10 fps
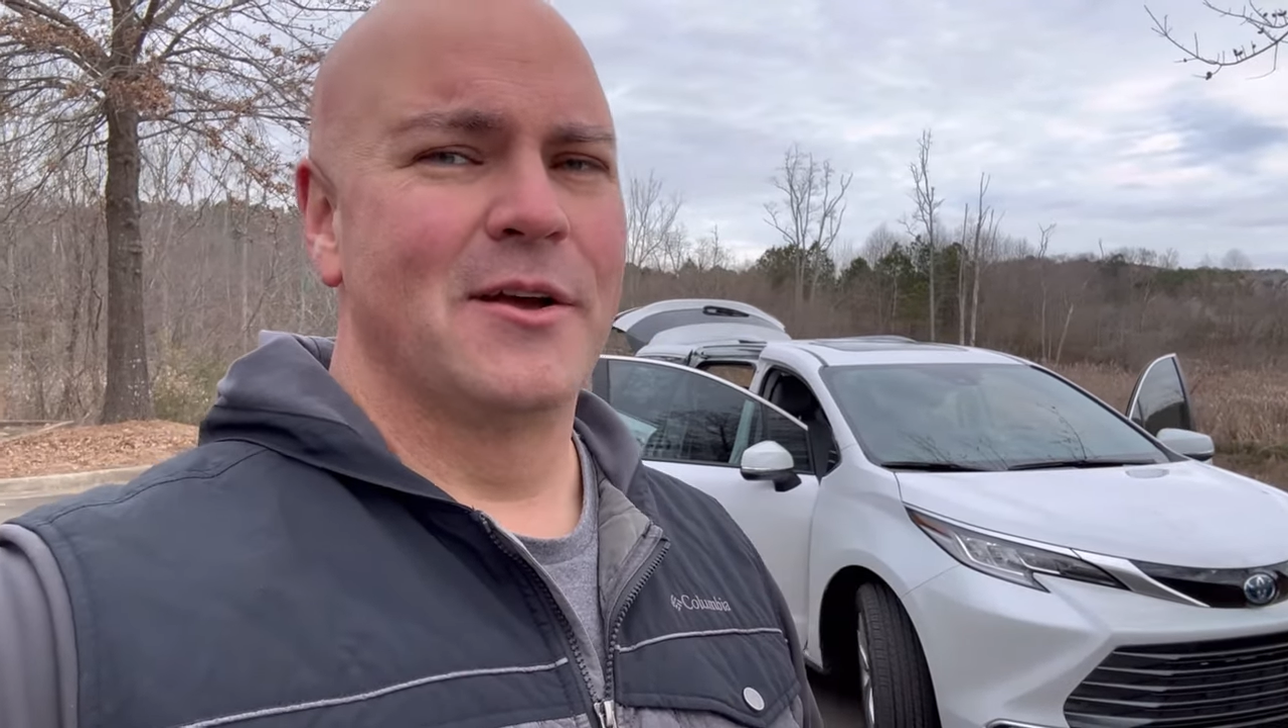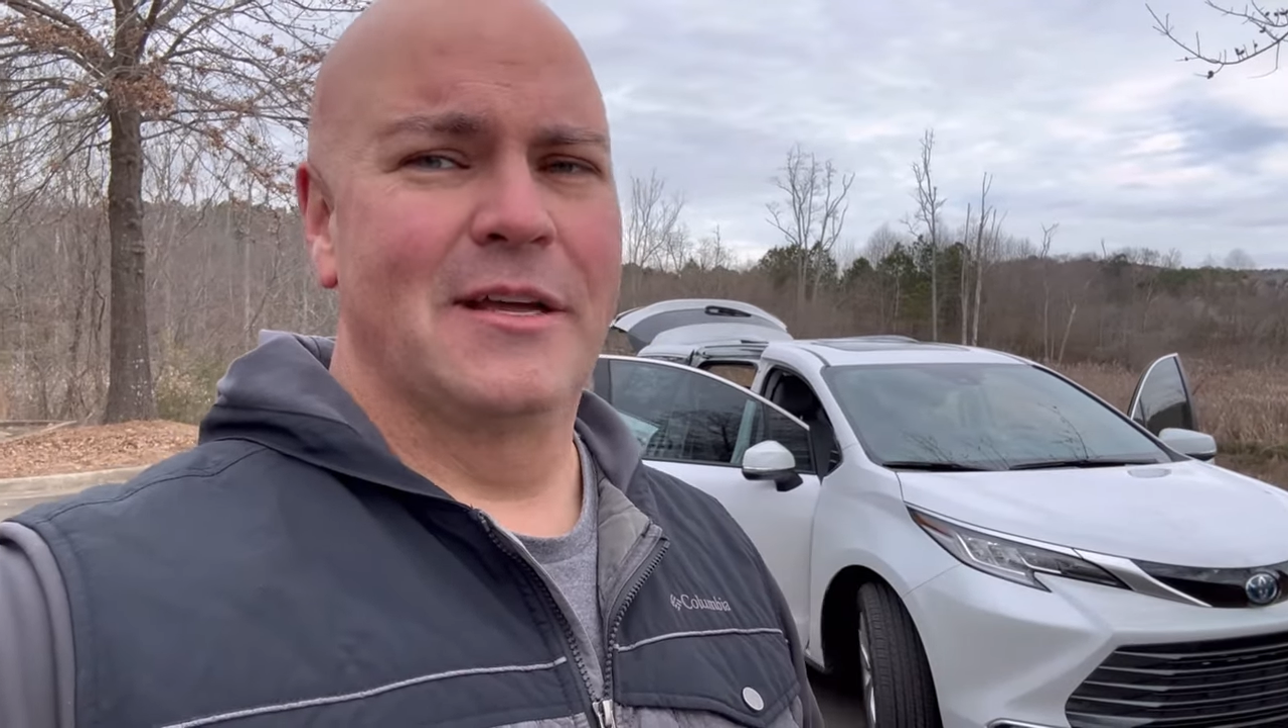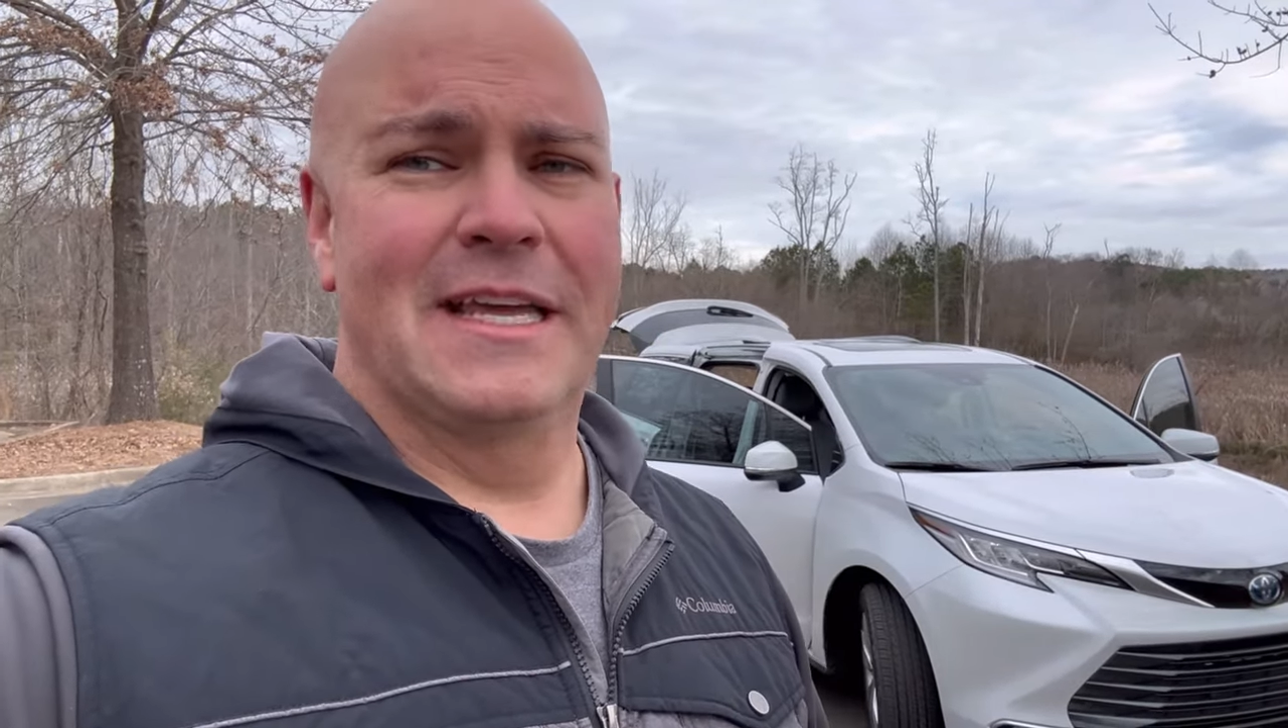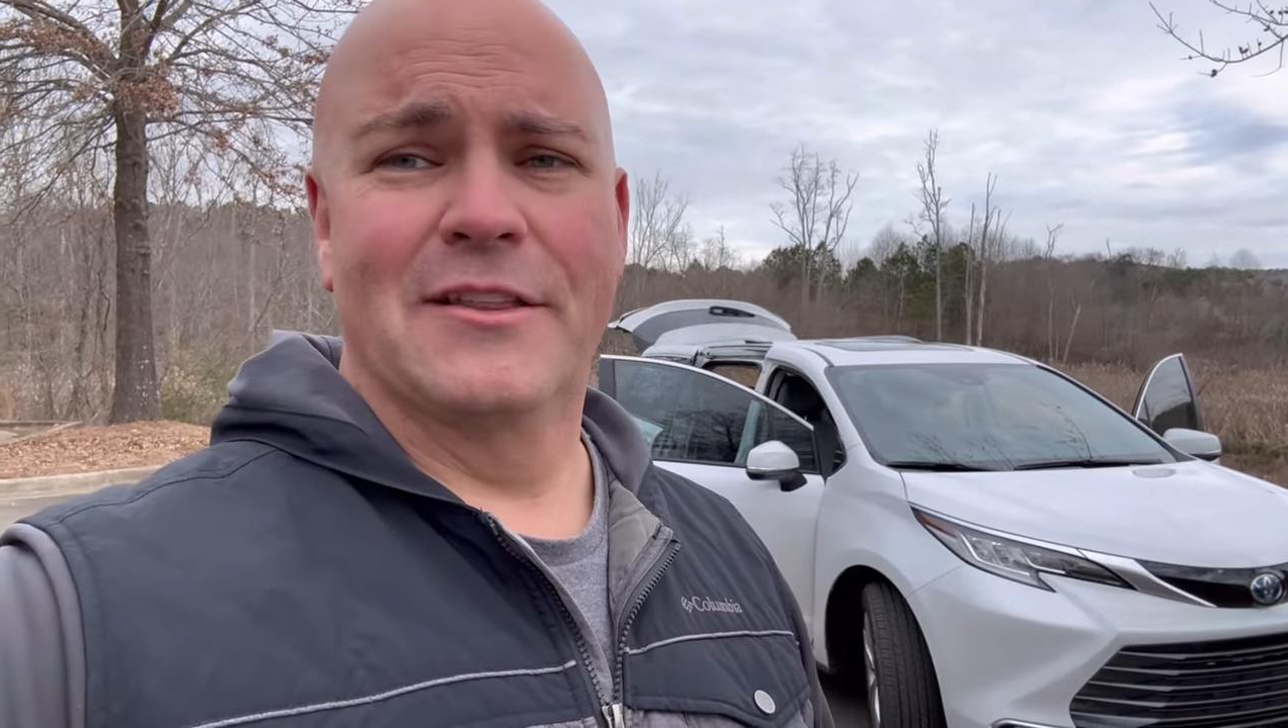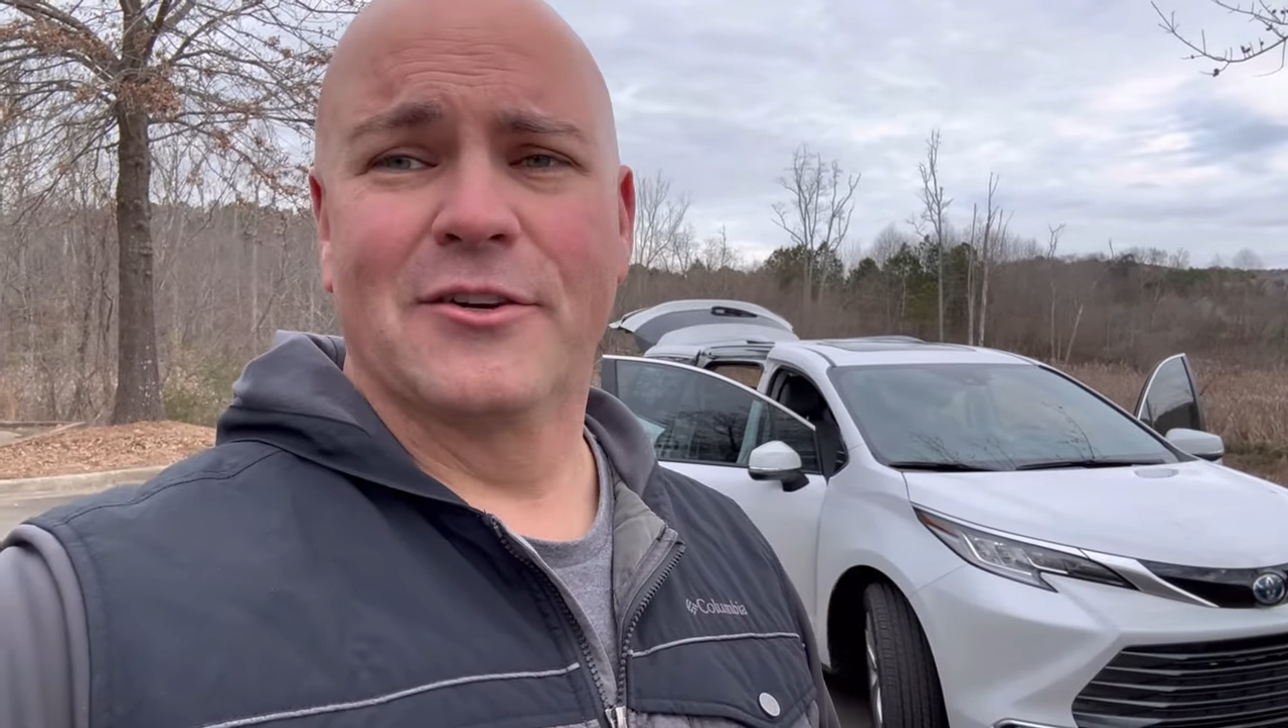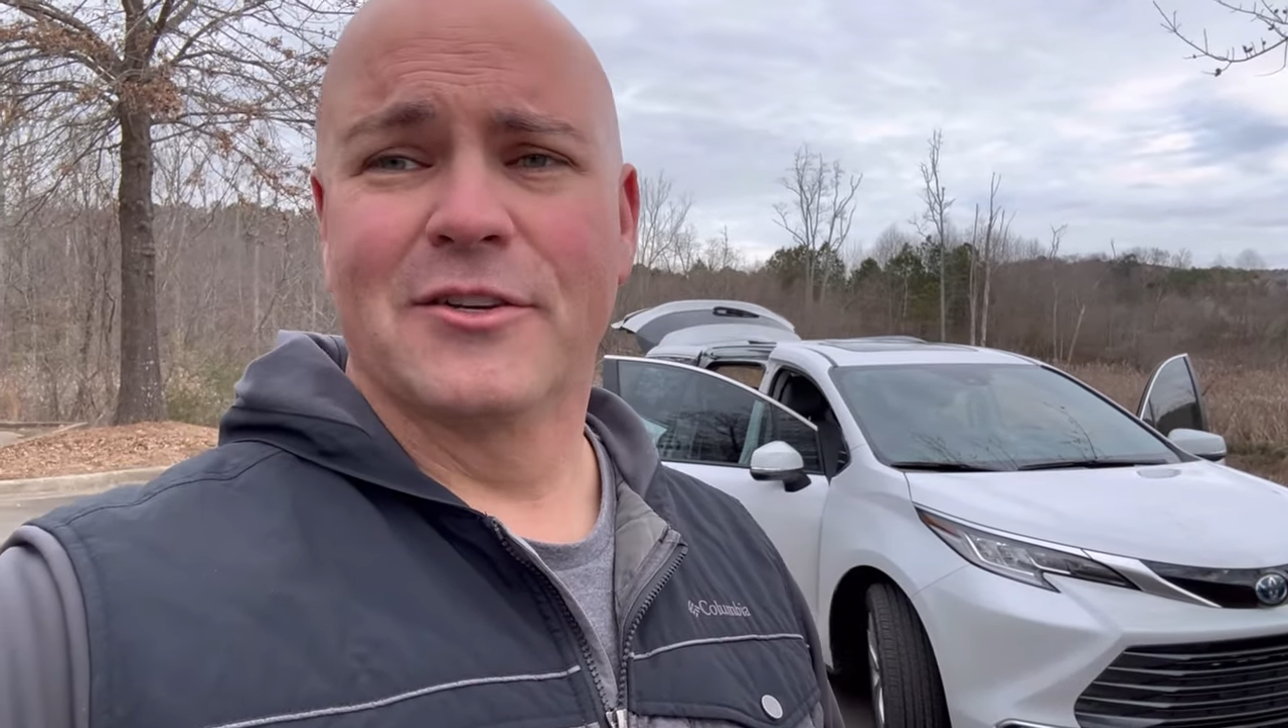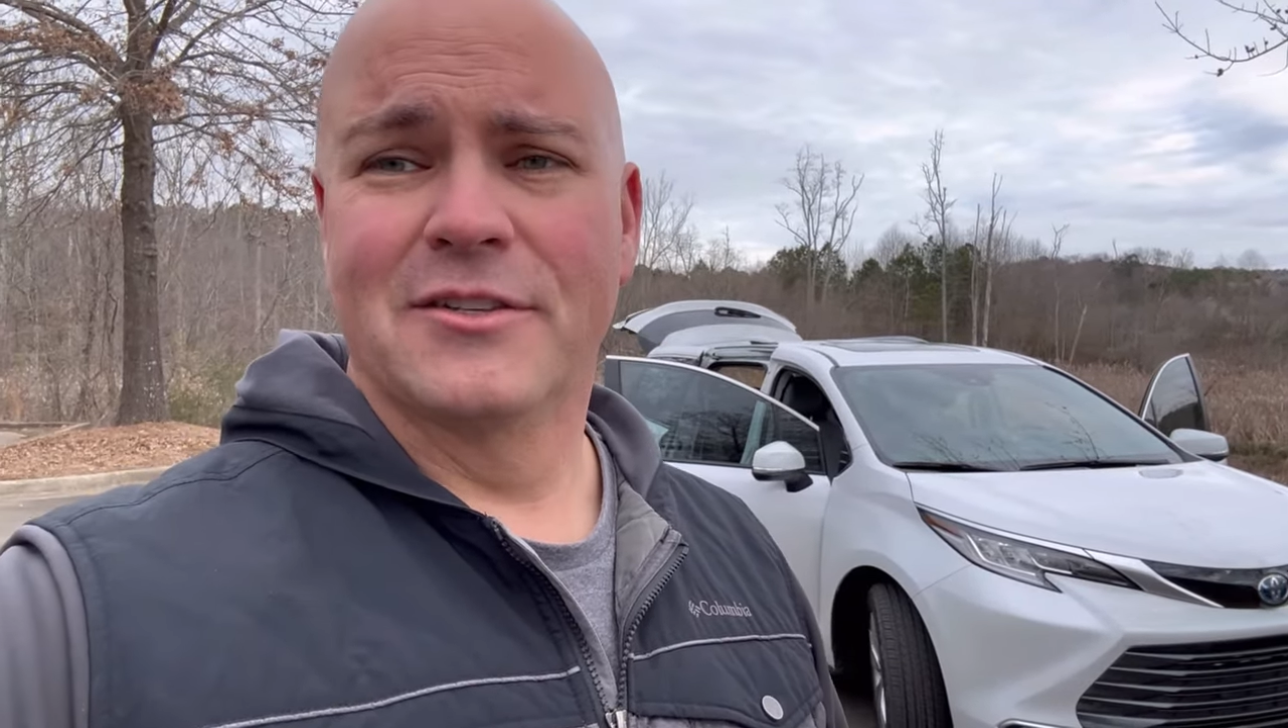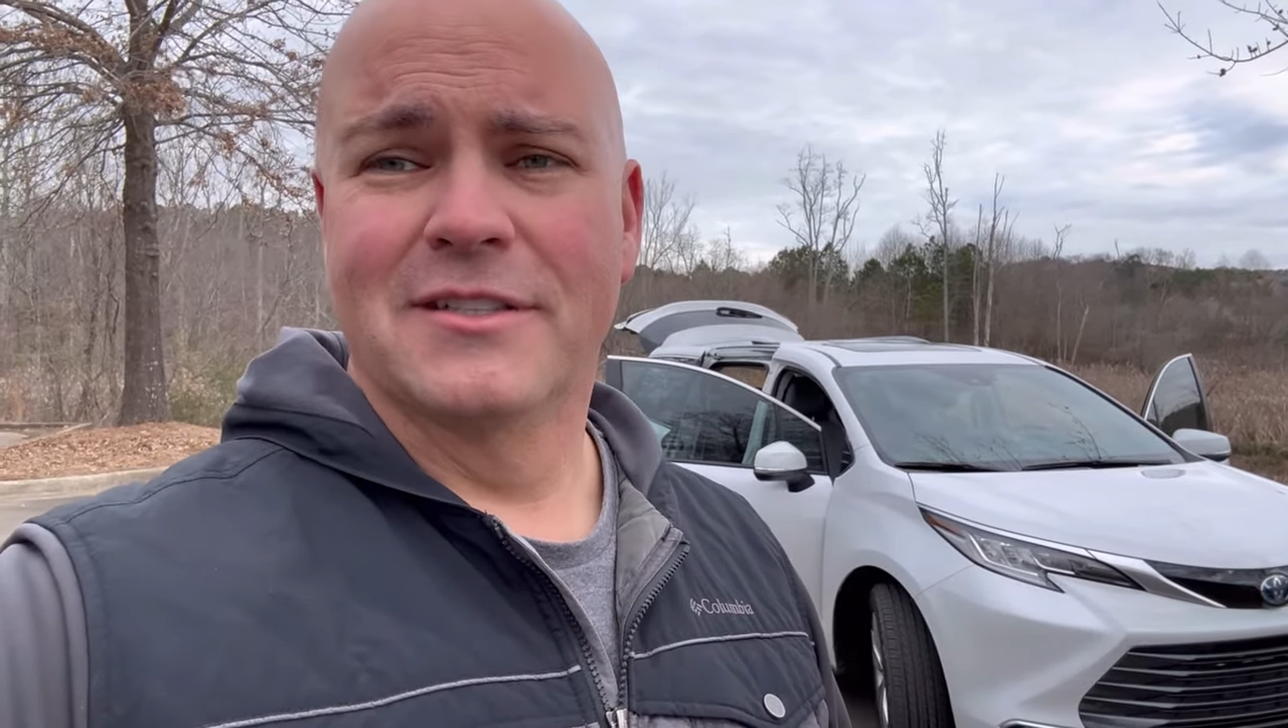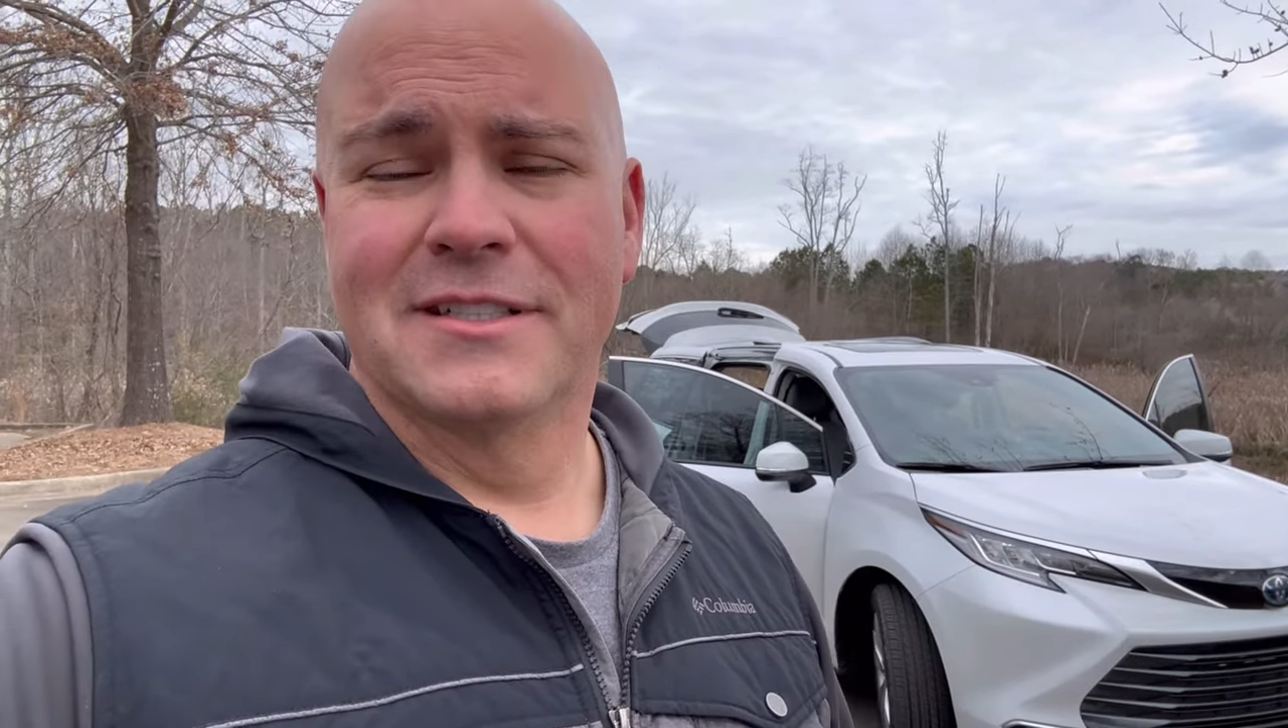either